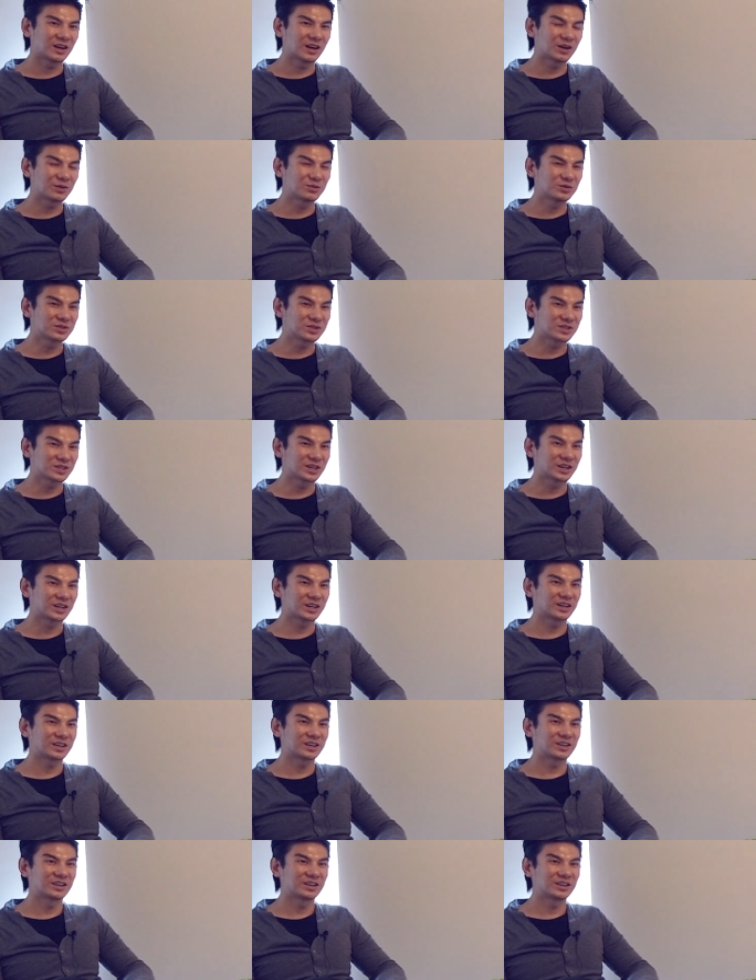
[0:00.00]
I would
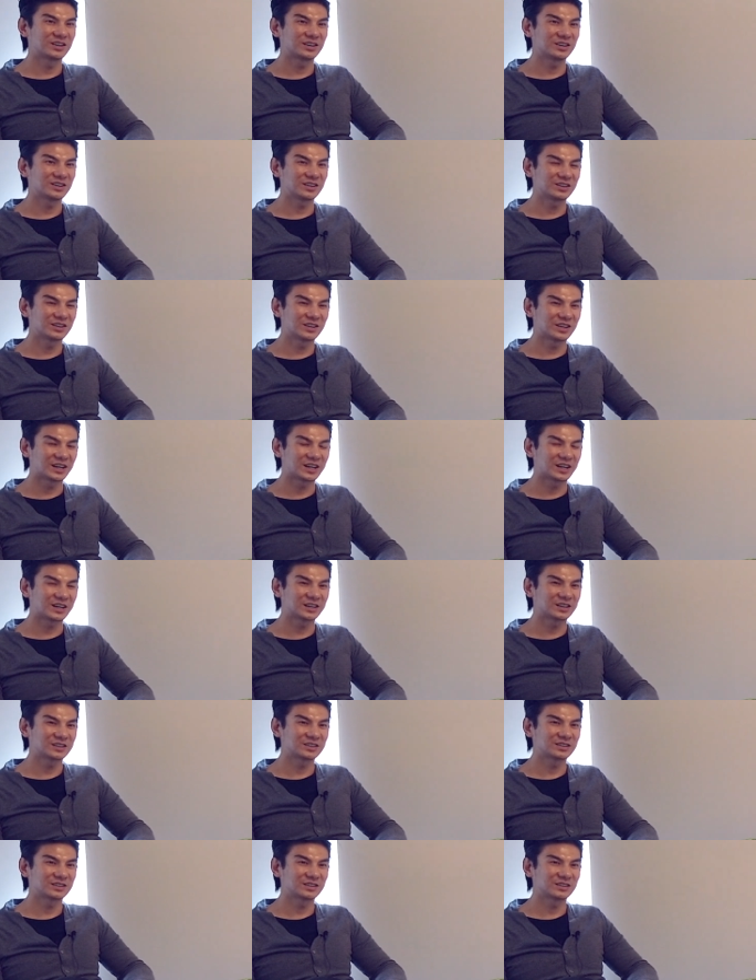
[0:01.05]
say
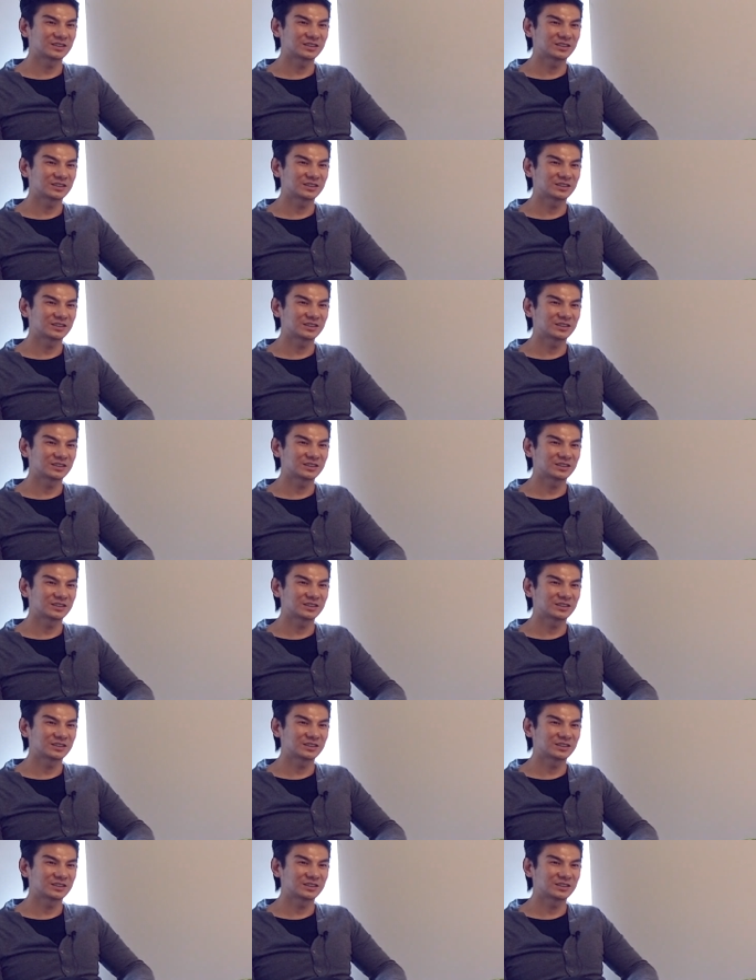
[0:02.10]
that